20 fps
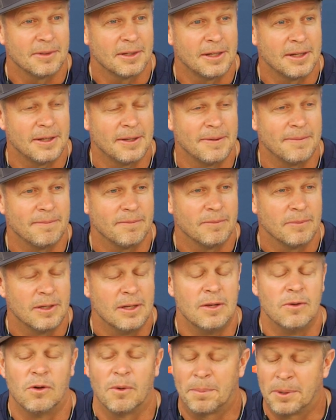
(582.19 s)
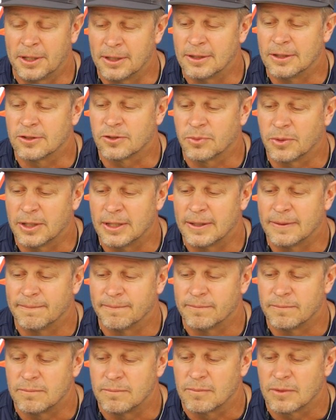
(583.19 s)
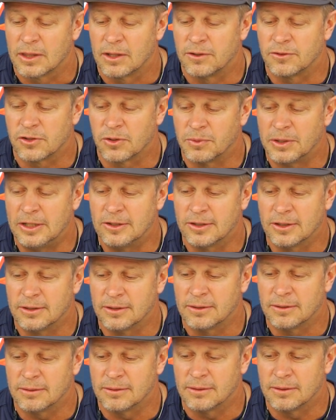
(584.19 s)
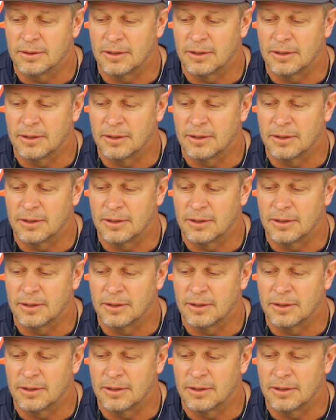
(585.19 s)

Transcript: um, we'll put it this way: there's a reason